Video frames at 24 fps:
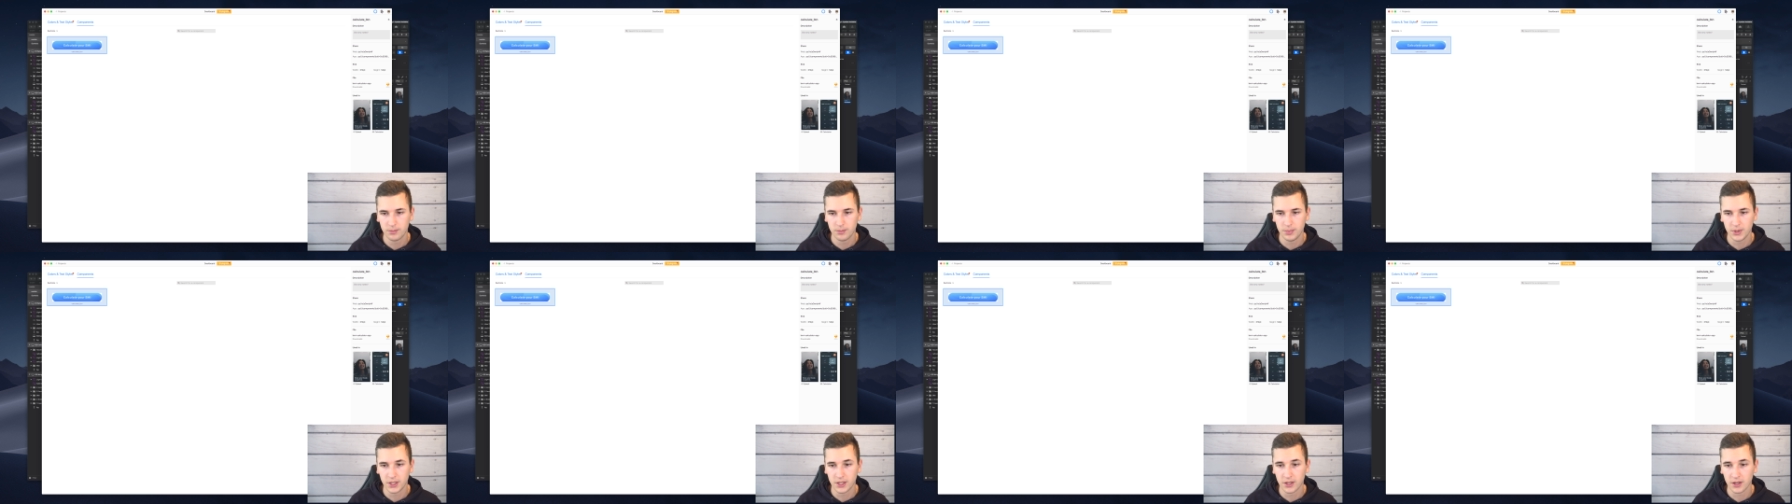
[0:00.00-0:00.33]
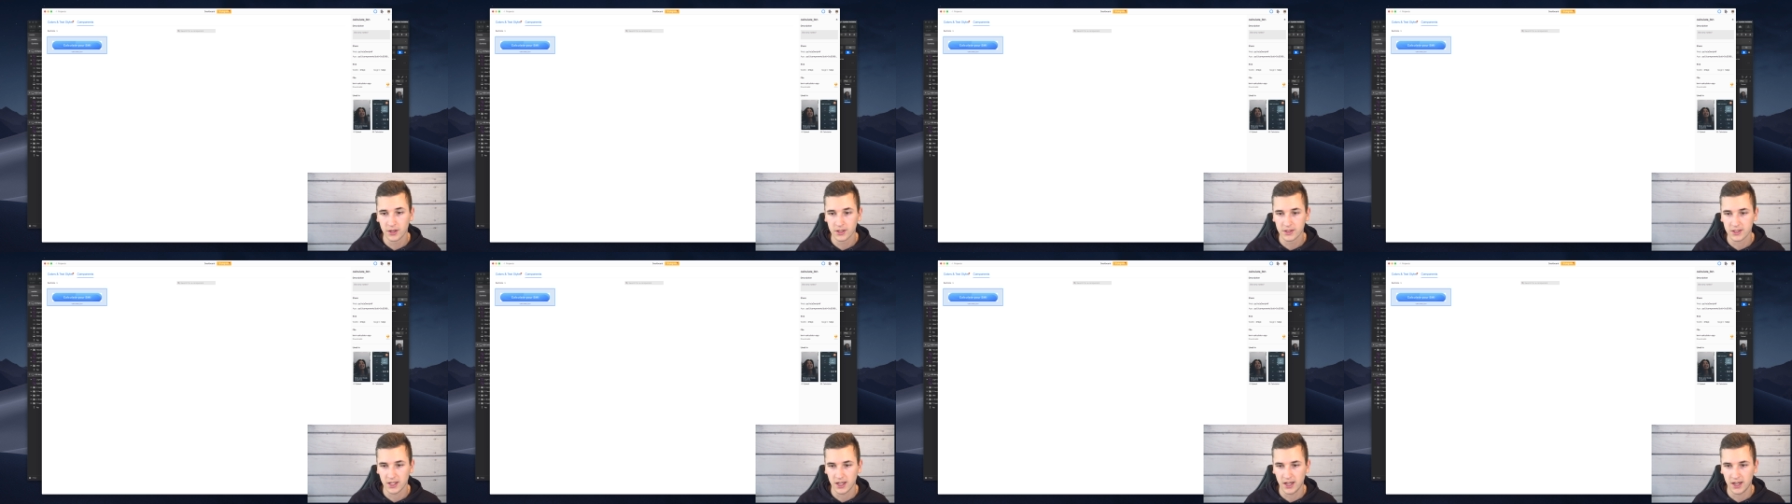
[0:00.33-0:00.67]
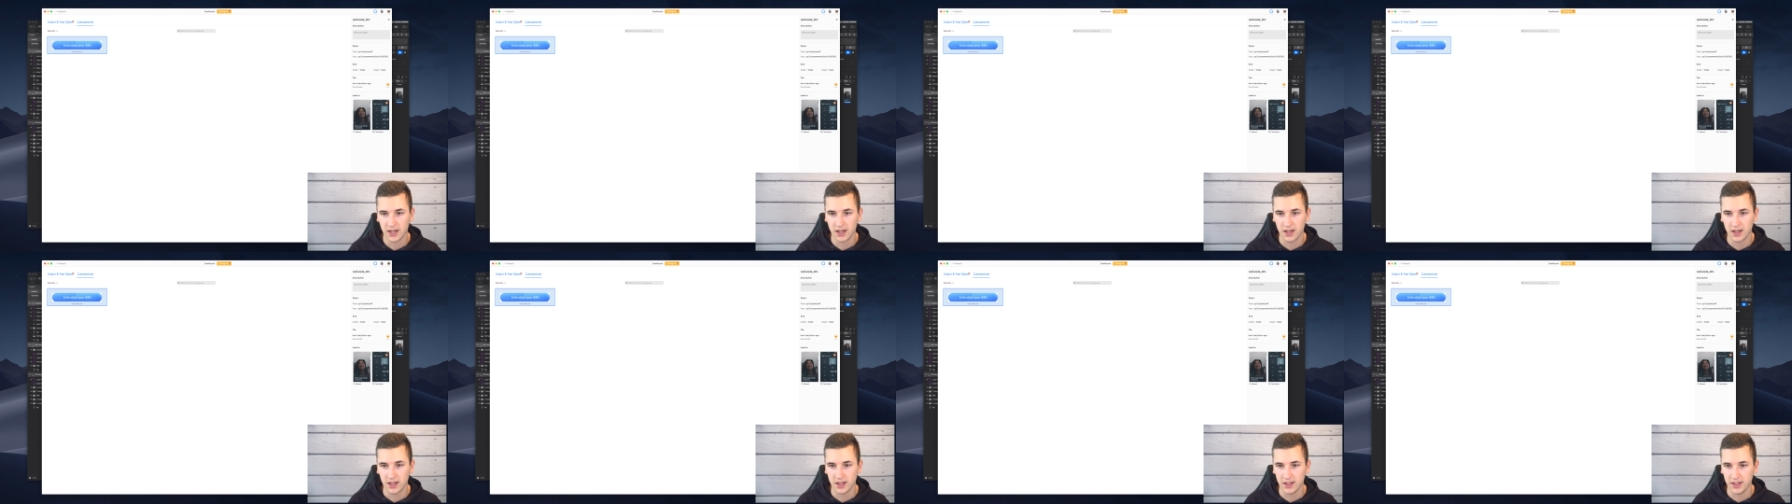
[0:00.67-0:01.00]
because
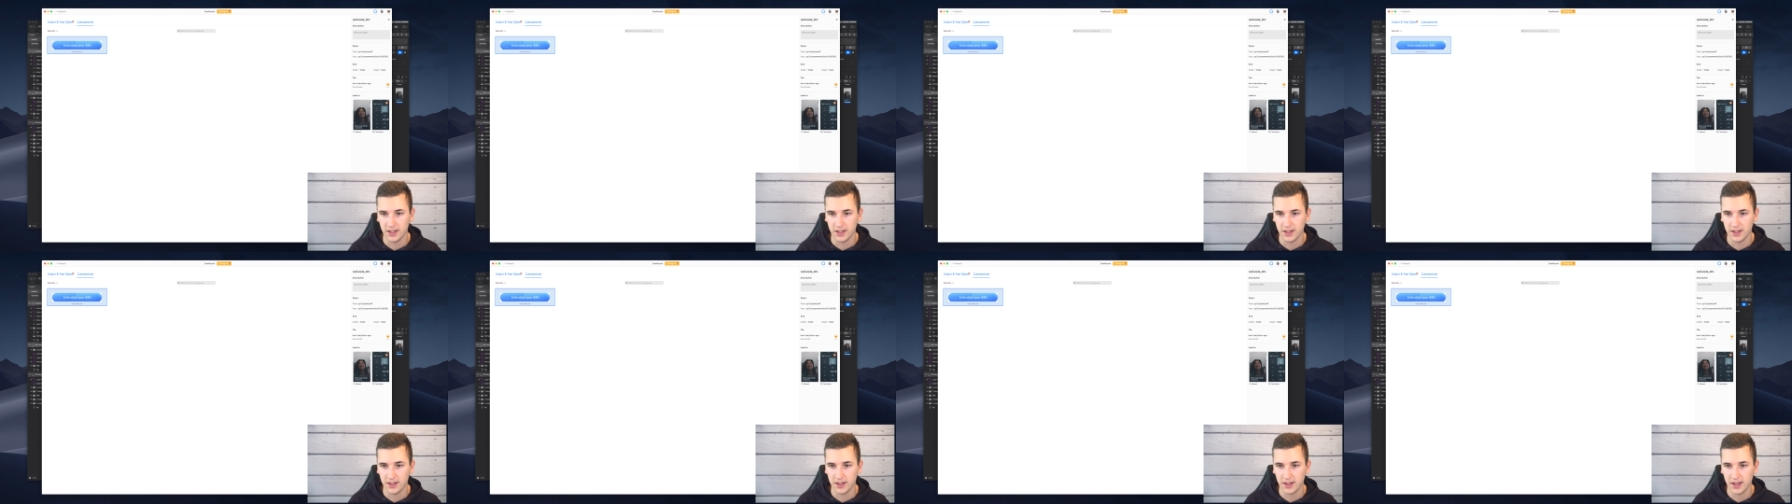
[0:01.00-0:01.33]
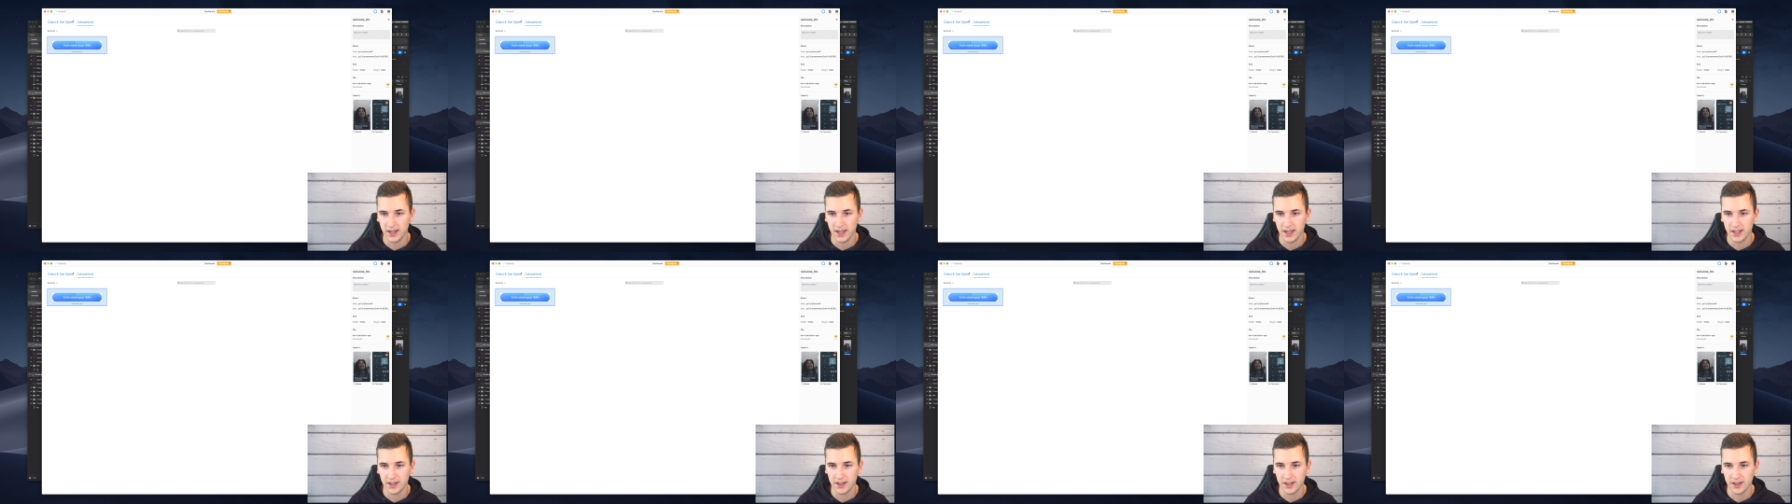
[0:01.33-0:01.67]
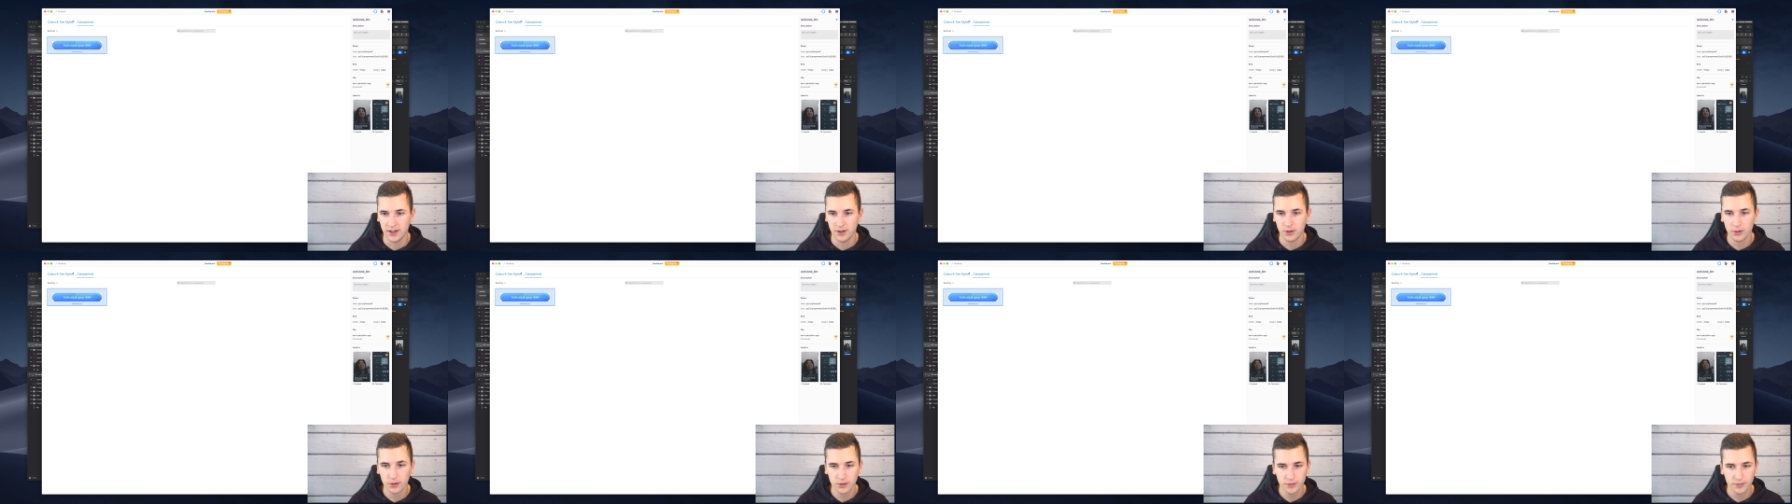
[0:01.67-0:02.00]
I had
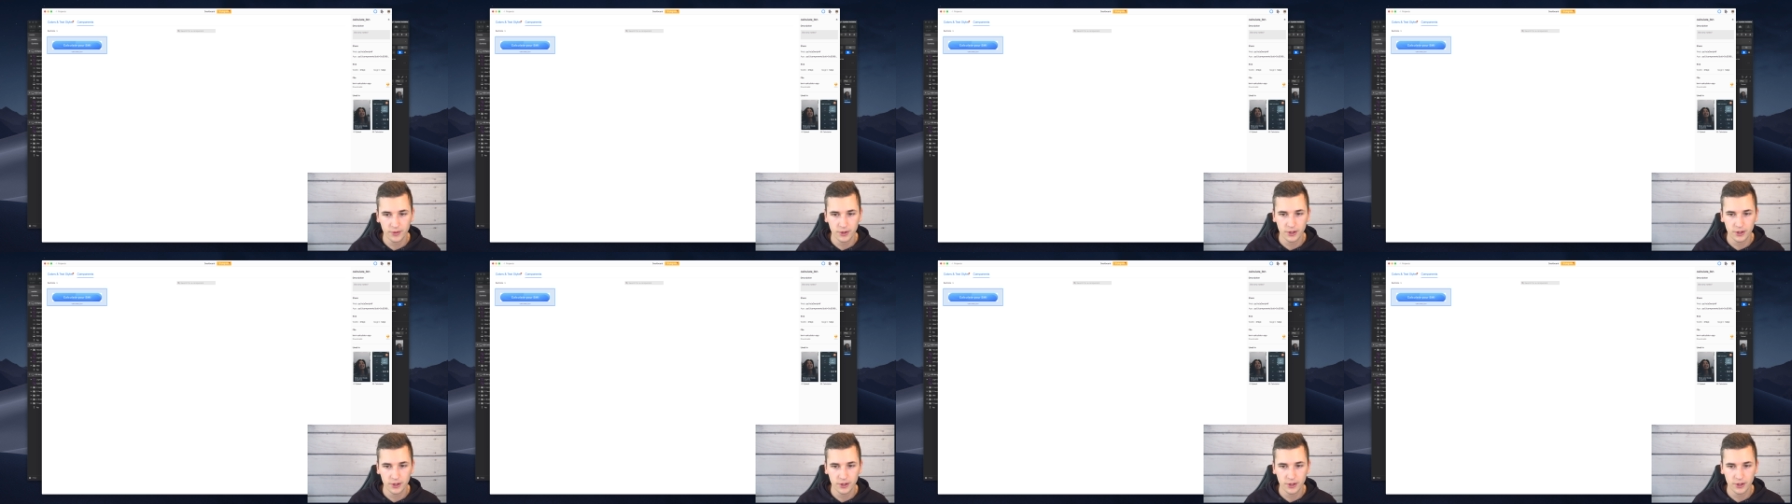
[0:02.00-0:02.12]
an old